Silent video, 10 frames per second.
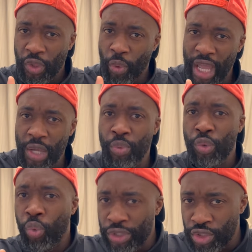way he
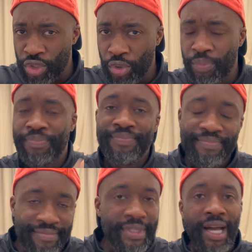would want to.
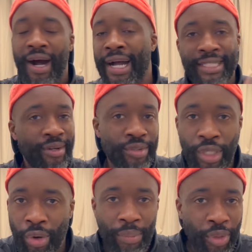I don't
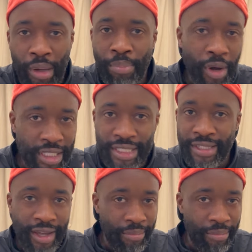know, I'm not a boxing guy.